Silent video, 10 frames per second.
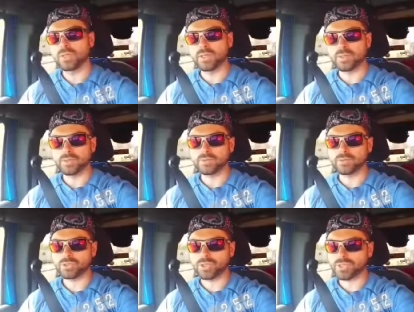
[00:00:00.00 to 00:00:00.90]
Well, uh,
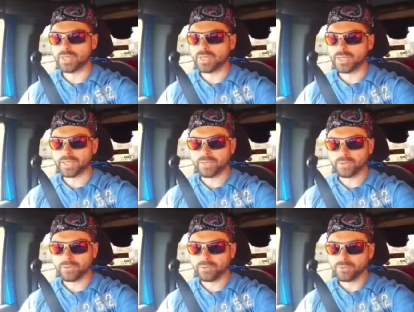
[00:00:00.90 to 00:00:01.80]
just had a
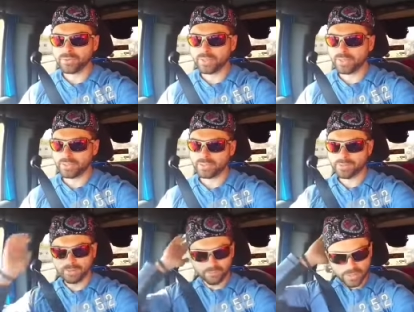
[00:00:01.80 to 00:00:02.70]
hero
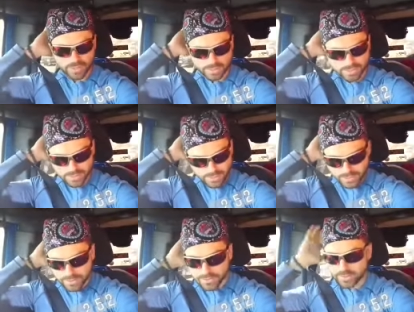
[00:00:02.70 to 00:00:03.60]
and some fries
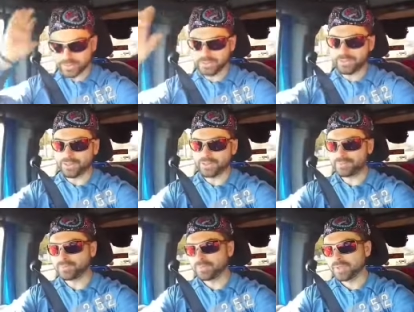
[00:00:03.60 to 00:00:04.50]

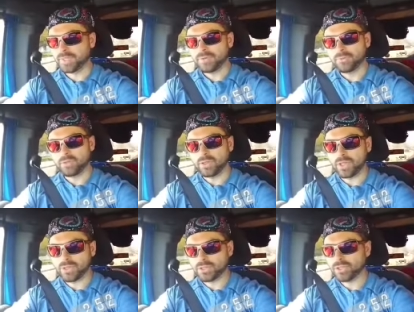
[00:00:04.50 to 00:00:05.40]
um, for
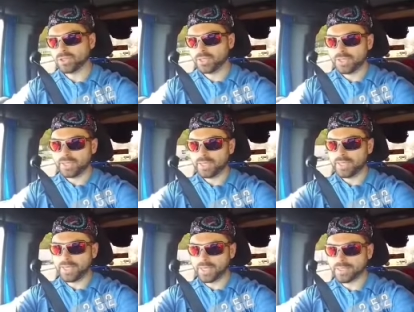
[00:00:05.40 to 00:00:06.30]
lunch,
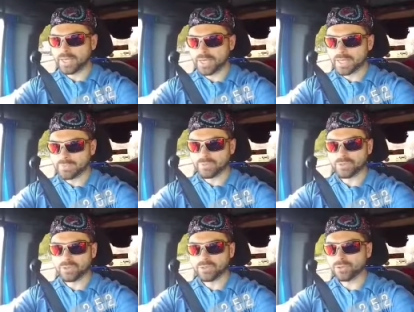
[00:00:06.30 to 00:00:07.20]
and
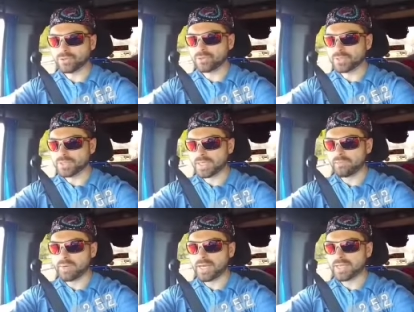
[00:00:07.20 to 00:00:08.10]
I'm gonna go
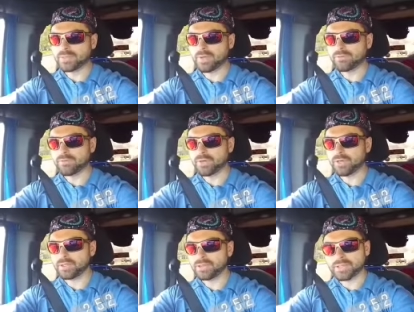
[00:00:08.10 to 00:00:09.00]
say bye to my
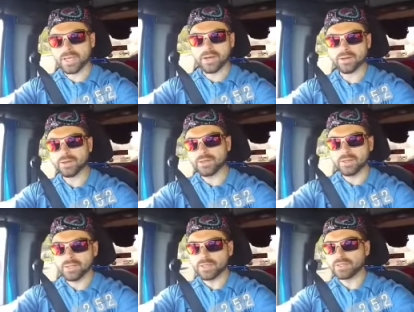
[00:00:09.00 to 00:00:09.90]
friend Sarah
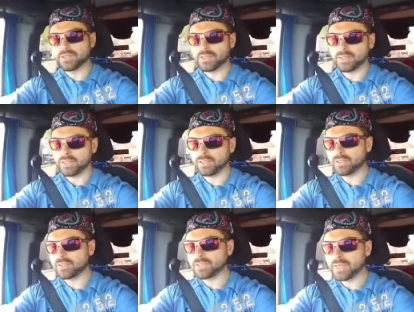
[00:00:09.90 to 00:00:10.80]

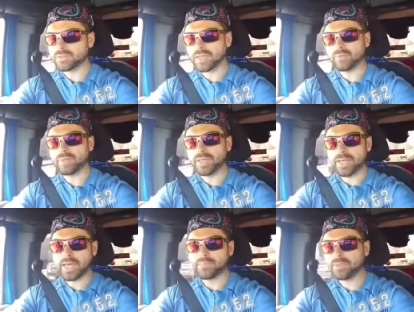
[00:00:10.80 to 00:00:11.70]
in uh, downtown
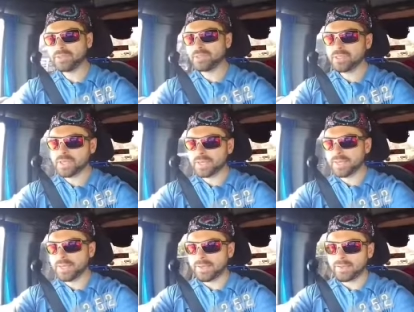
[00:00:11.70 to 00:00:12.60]
Minneapolis,
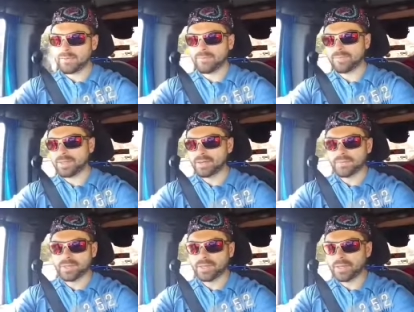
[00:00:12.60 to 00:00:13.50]
and
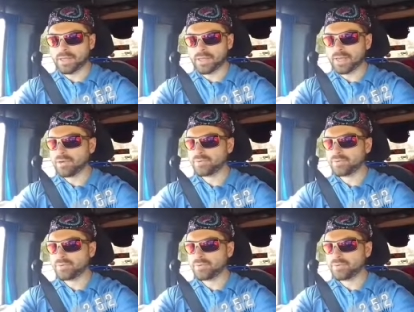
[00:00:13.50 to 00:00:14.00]
then I'm gonna head